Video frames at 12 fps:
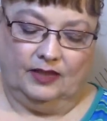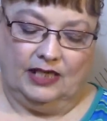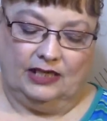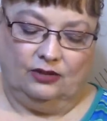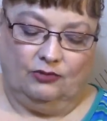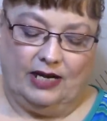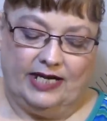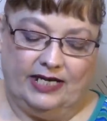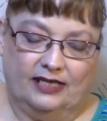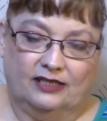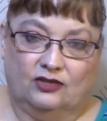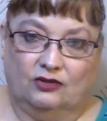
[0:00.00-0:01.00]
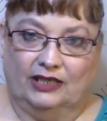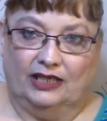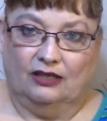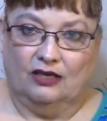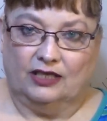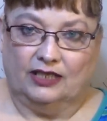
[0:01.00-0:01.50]
And the writing is so
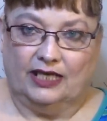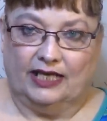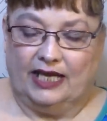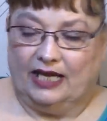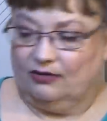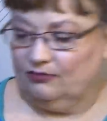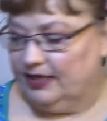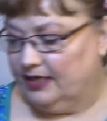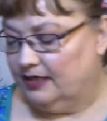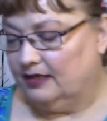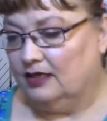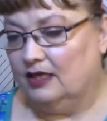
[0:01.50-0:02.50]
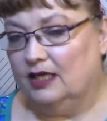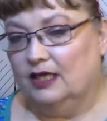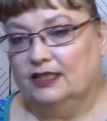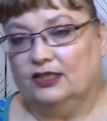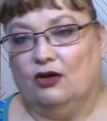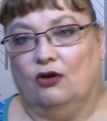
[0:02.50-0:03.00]
little on it, I can't read it.
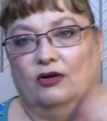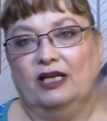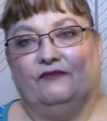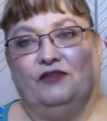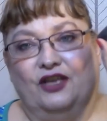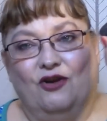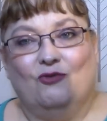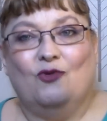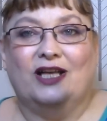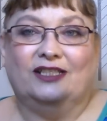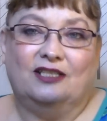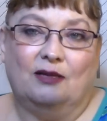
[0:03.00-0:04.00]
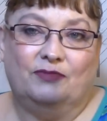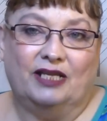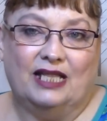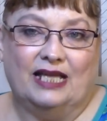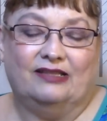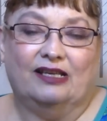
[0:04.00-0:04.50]
So if you don't want something
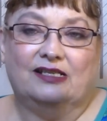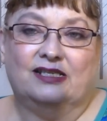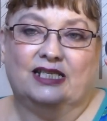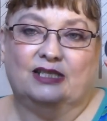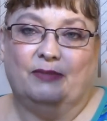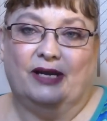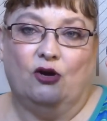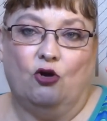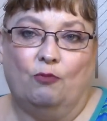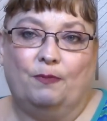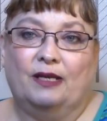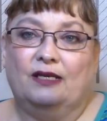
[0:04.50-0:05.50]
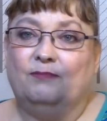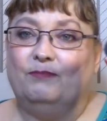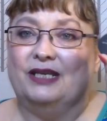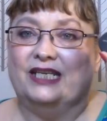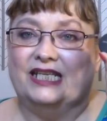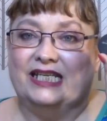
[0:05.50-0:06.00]
like this that's been opened,
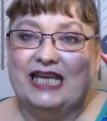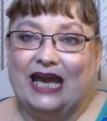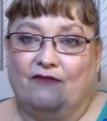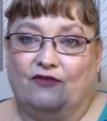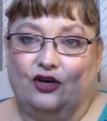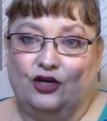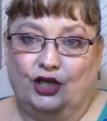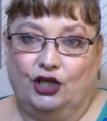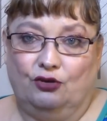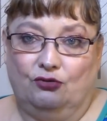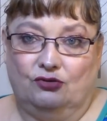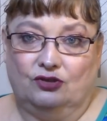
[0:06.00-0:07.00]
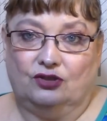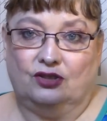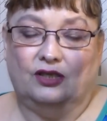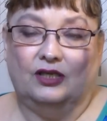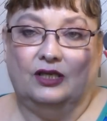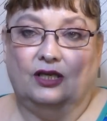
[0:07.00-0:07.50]
but never used,
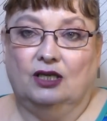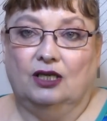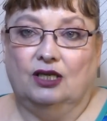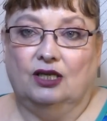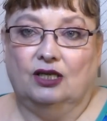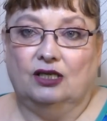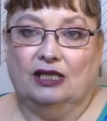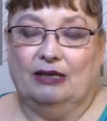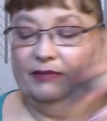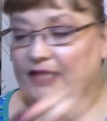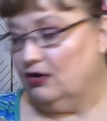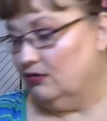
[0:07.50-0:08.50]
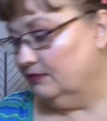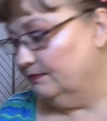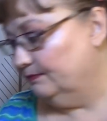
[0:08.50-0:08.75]
let me know.